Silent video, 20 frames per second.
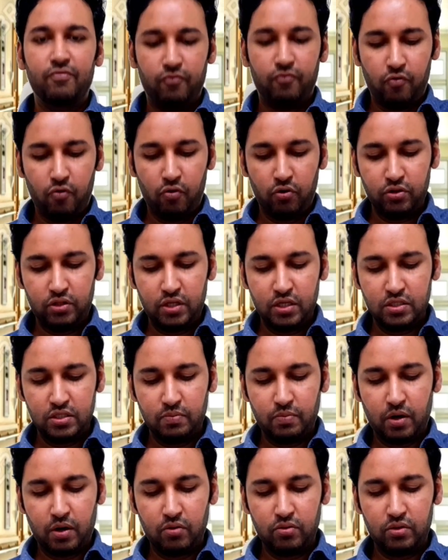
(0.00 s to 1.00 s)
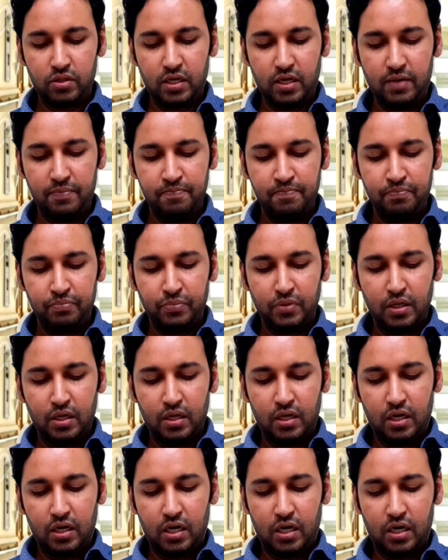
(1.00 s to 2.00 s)
Fourth is about
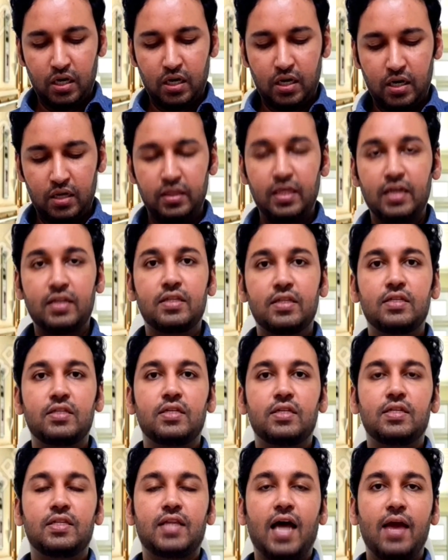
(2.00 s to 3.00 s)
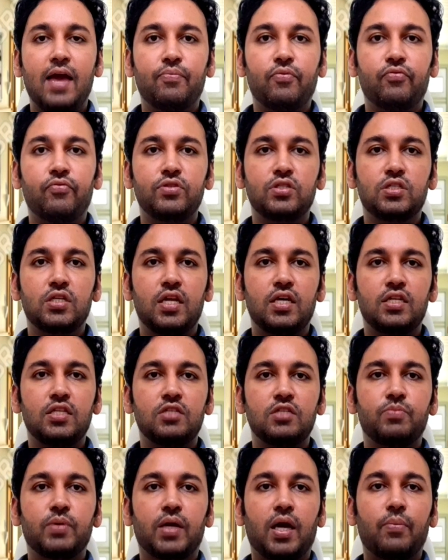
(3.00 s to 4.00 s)
that the type of incident
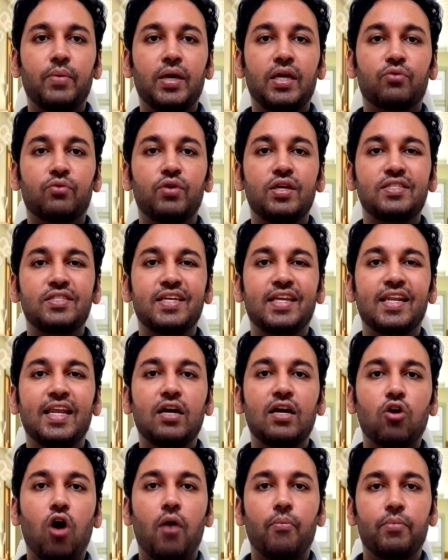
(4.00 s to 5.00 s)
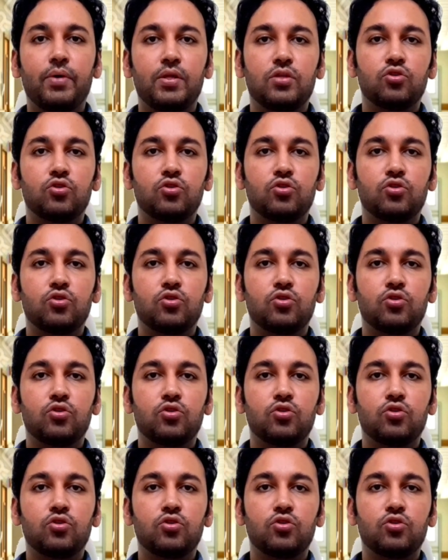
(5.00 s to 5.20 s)
is becoming increasingly common.